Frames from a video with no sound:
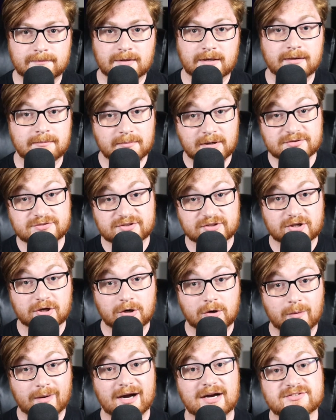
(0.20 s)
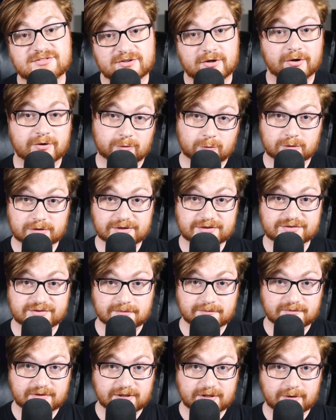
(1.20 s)
Months ago, I started to release
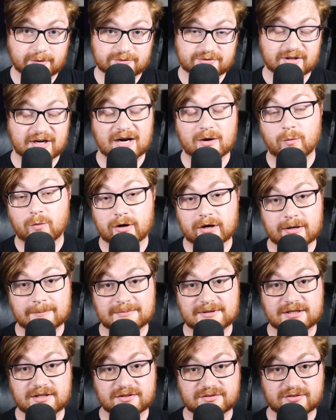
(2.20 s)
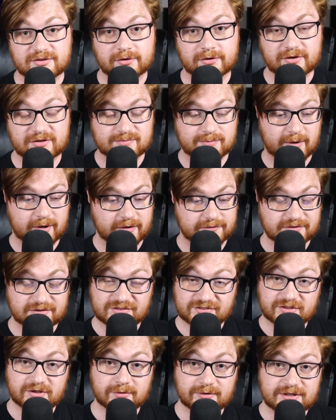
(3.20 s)
some videos that I wanted to be considered as part of a
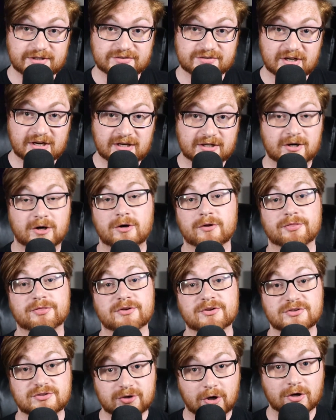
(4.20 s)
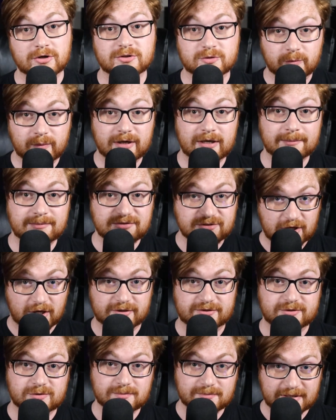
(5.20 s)
series called the Dark Web
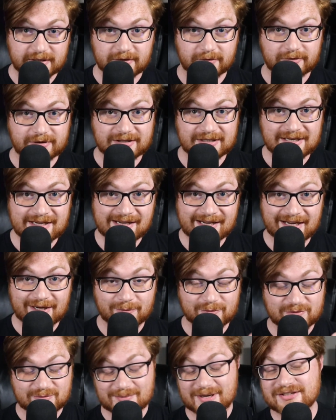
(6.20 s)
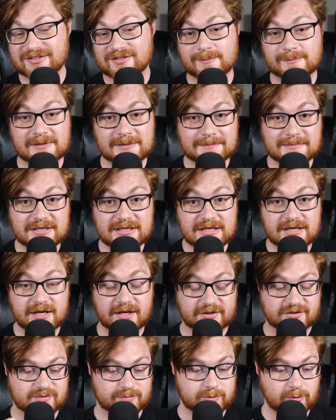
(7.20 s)
Documentary. It was meant to be me
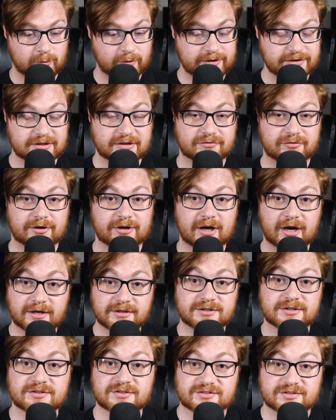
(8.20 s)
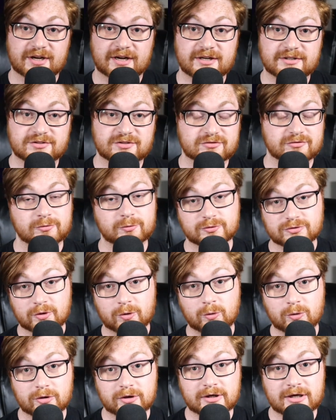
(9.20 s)
exploring different onion sites through
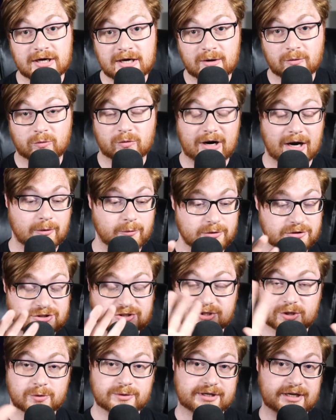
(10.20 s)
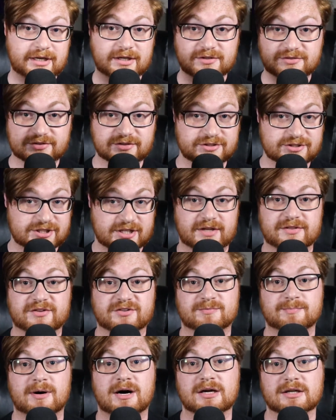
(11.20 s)
Tor, where I would showcase and shine the
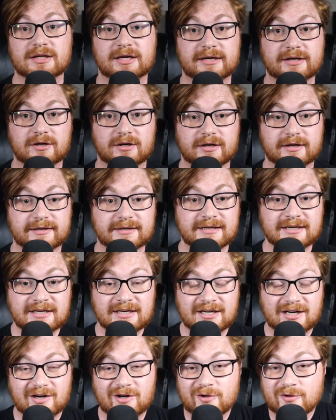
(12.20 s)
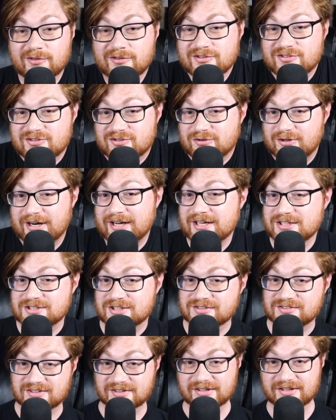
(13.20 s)
spotlight on all the strange
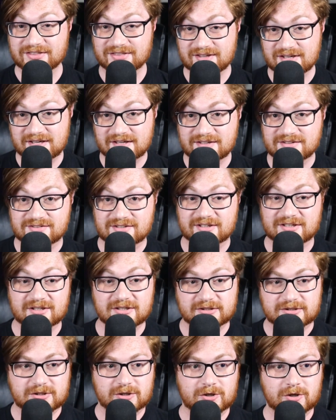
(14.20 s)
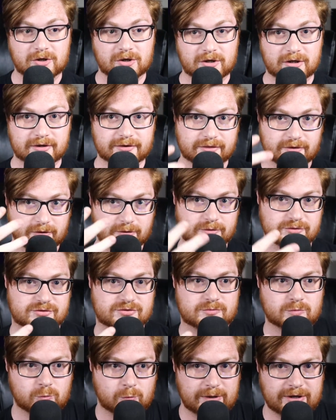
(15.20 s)
and silly things that could occur on
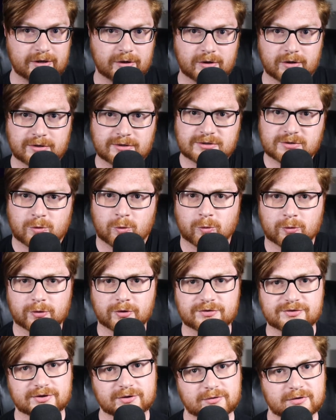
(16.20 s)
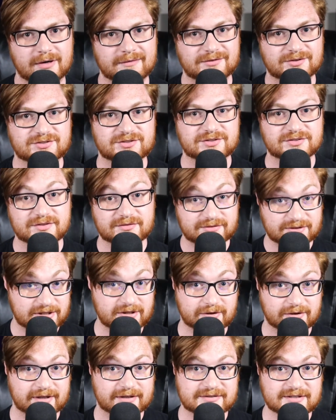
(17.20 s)
those weird corners and crevices of the
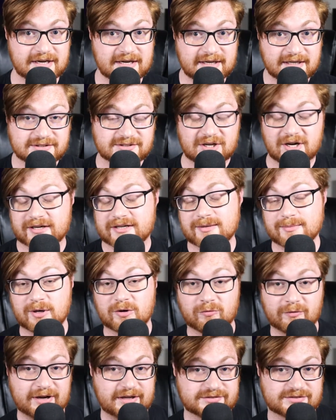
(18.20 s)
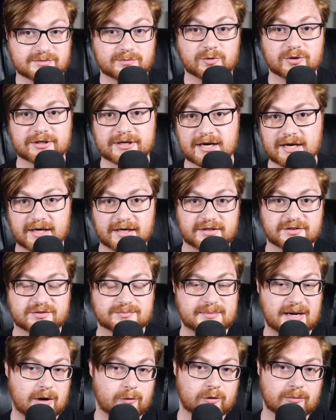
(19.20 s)
internet. Talking about ransomware gangs,
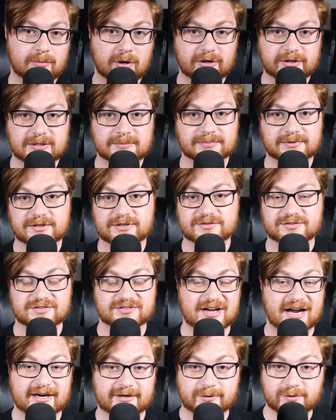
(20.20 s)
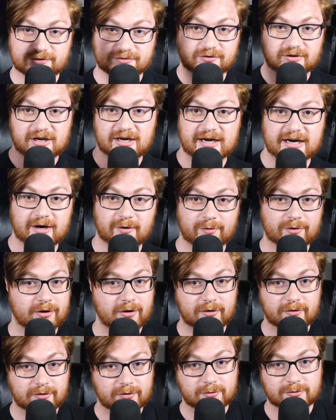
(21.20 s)
malware marketplaces, hackers for hire, and
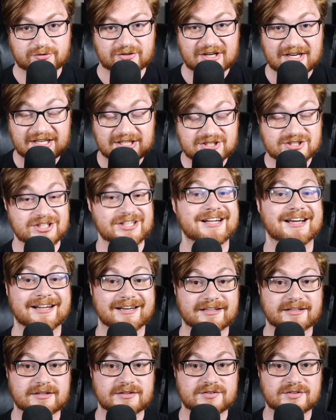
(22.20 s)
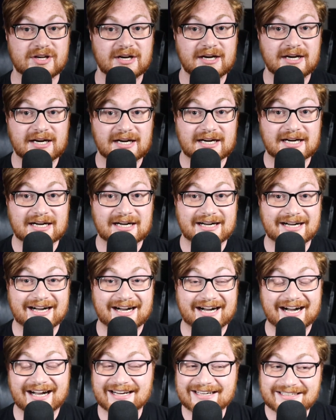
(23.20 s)
all those shenanigans. Uh,
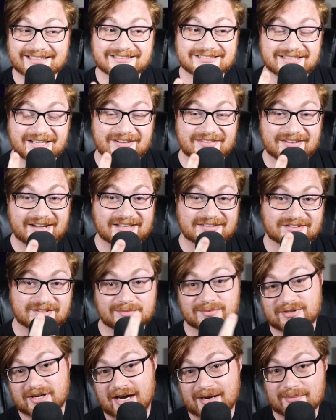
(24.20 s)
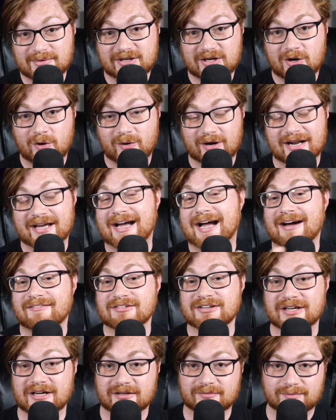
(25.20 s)
I had done that some time ago and I
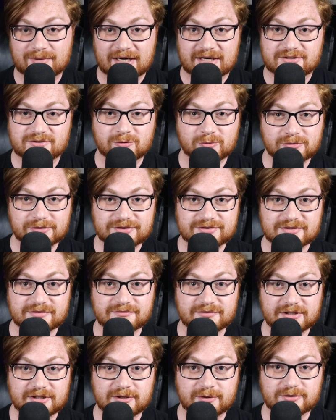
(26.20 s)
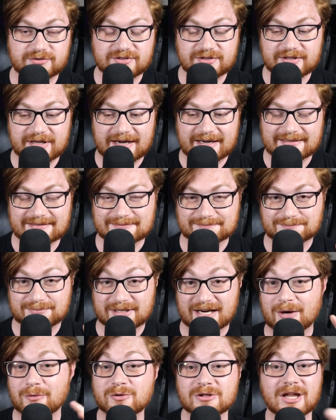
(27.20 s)
haven't gotten back to releasing videos in that,
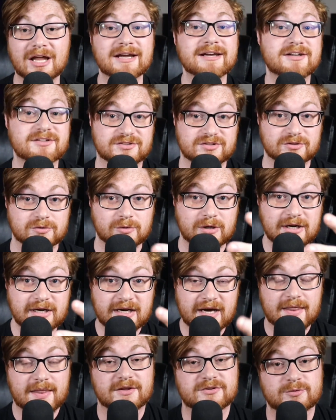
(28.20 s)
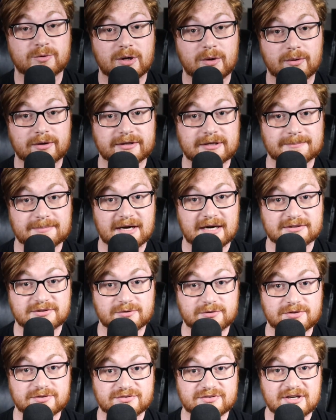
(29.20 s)
but I would like to. And that's why I want to get back to
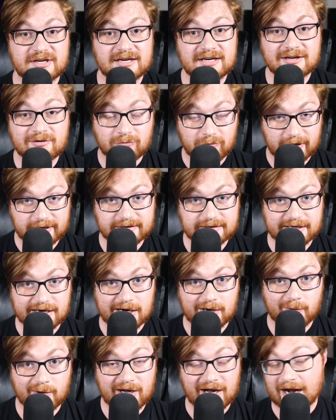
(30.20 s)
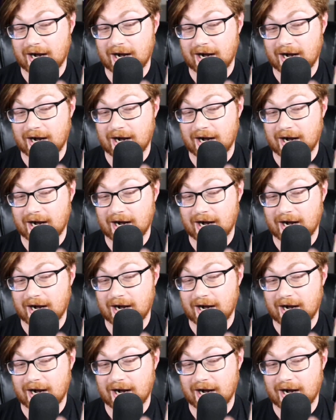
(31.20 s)
this right now.